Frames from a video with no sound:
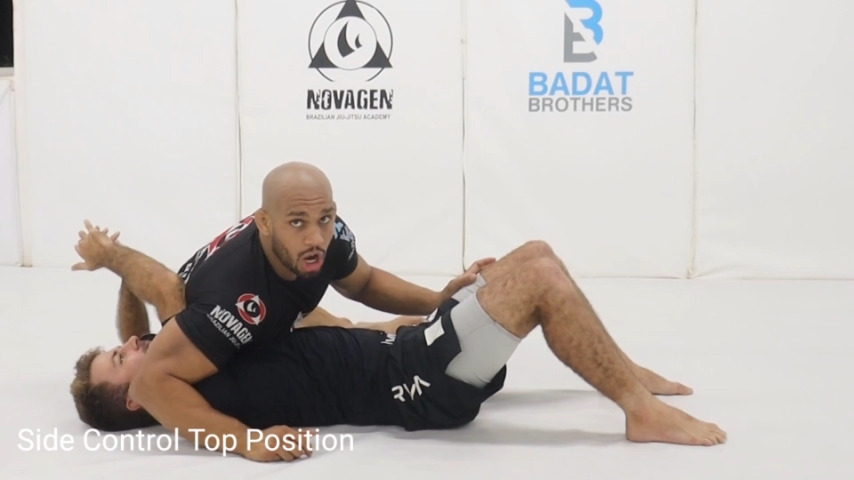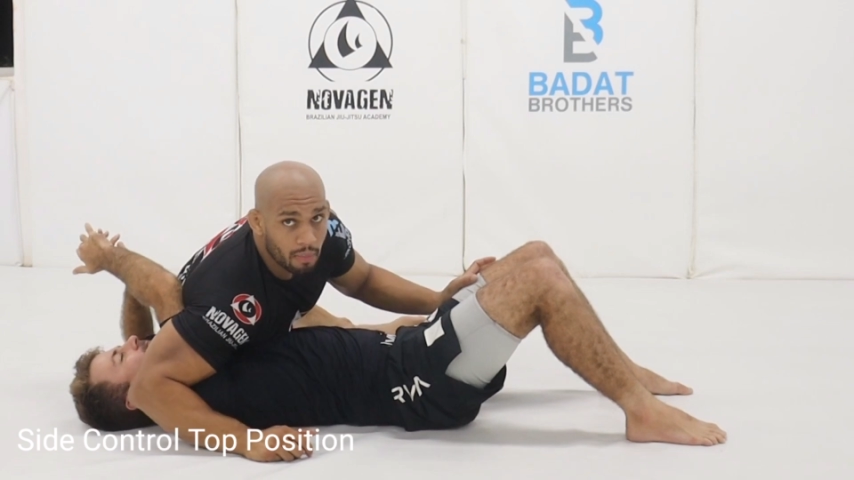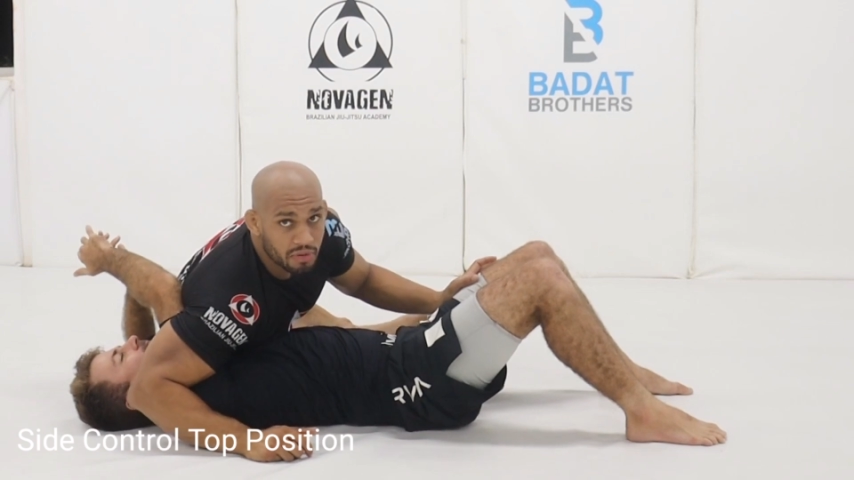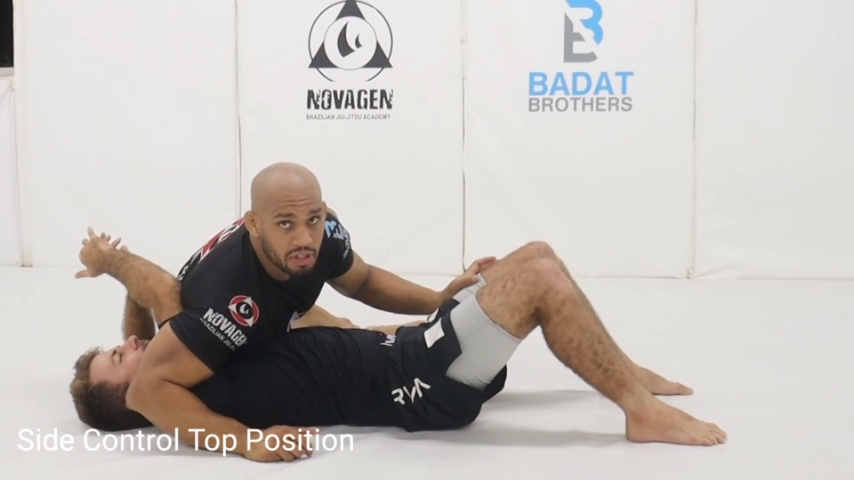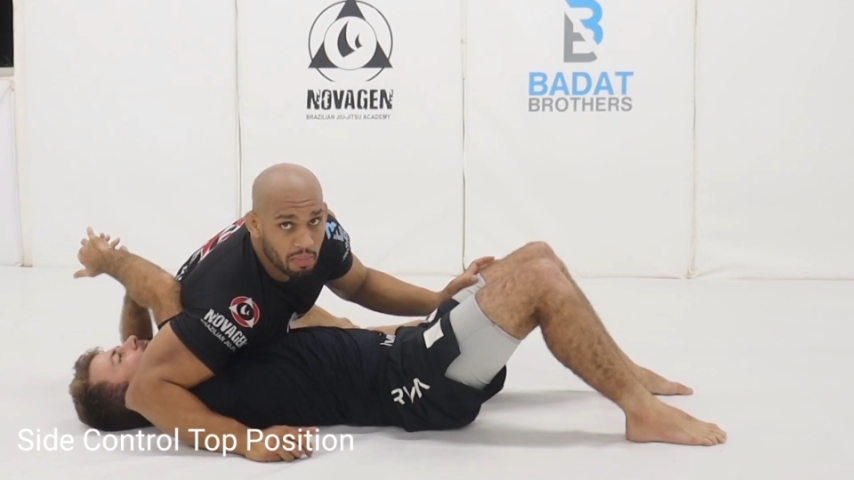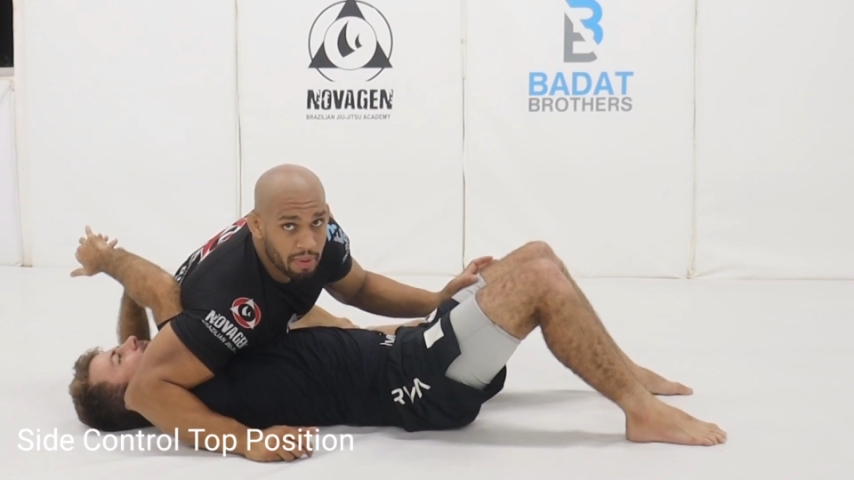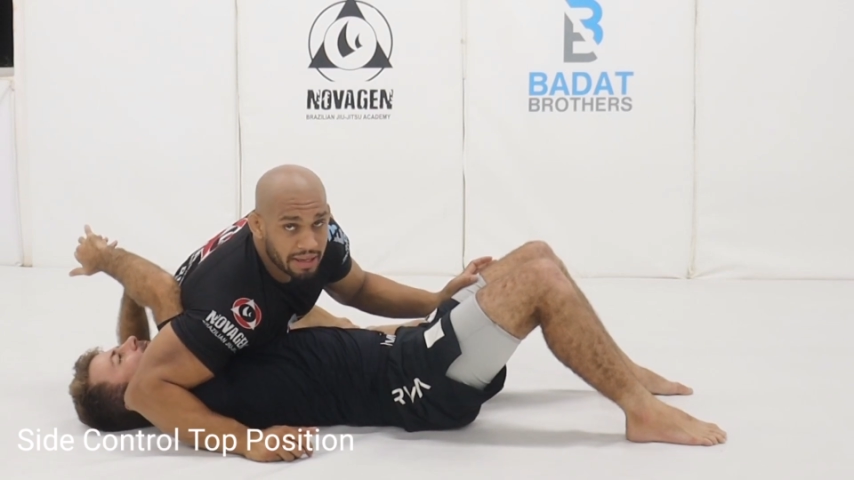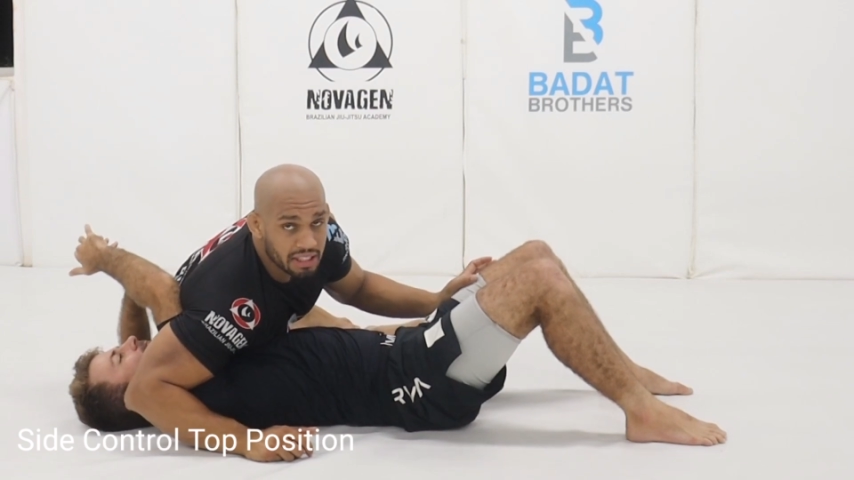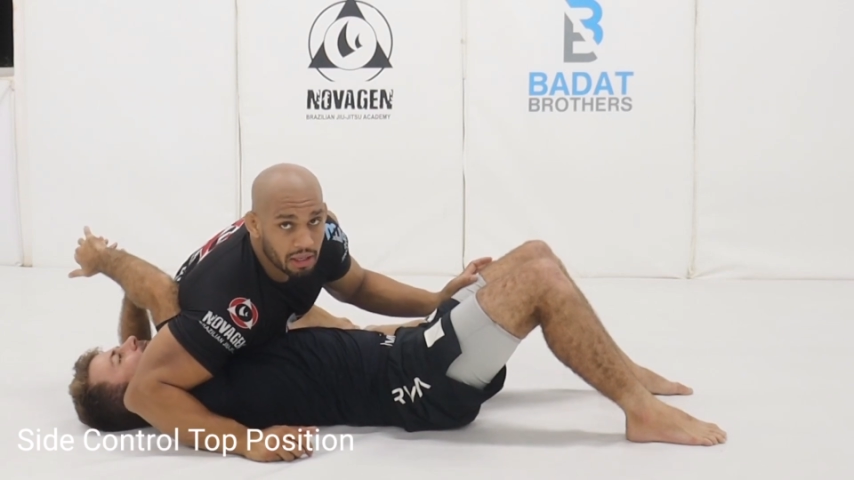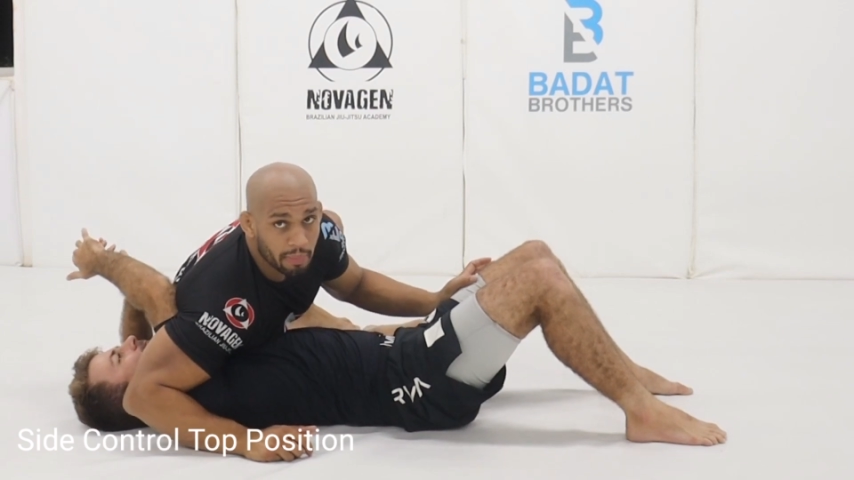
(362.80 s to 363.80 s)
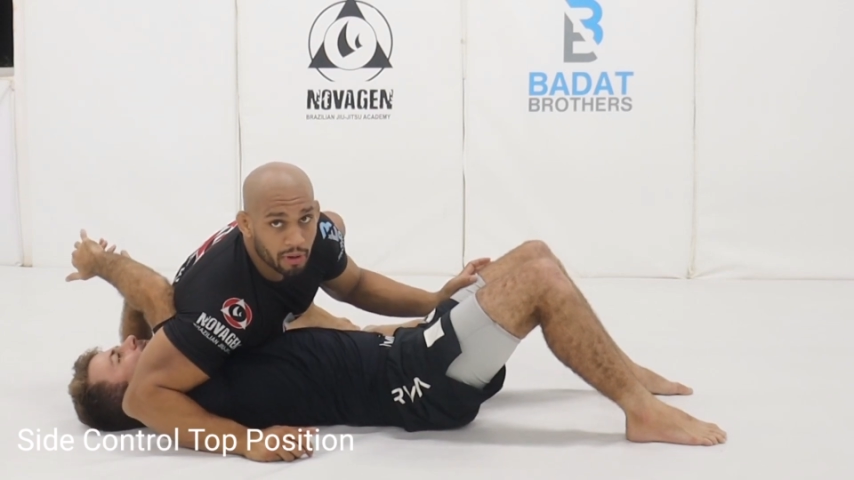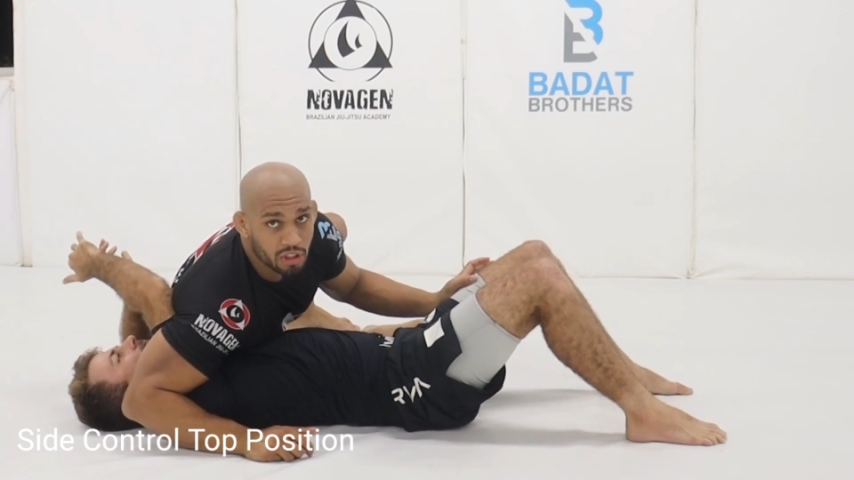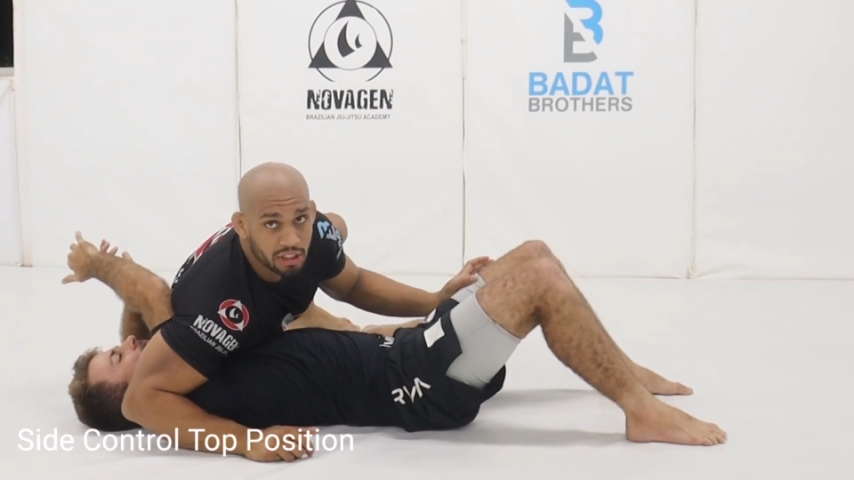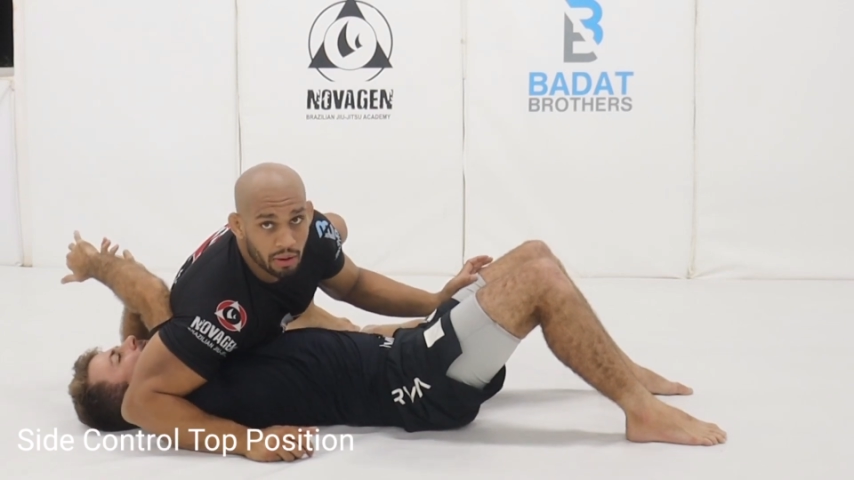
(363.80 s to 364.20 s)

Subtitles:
arms, the better, because